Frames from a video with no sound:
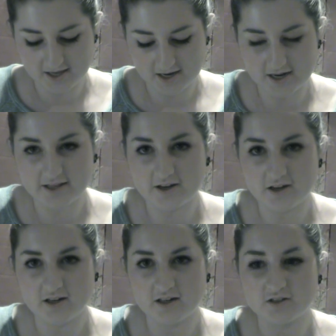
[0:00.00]
I
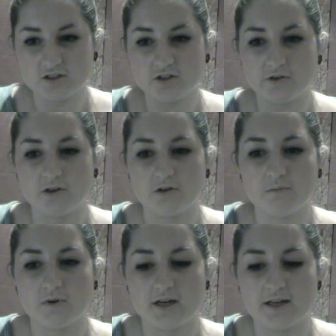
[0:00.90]
thought I'd just show you
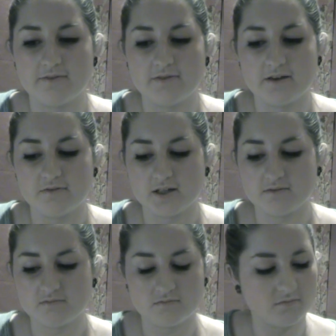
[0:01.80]
my favourite
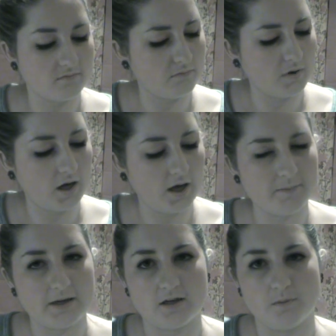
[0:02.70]
eye
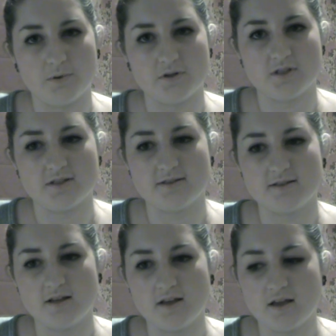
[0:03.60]
makeup brushes.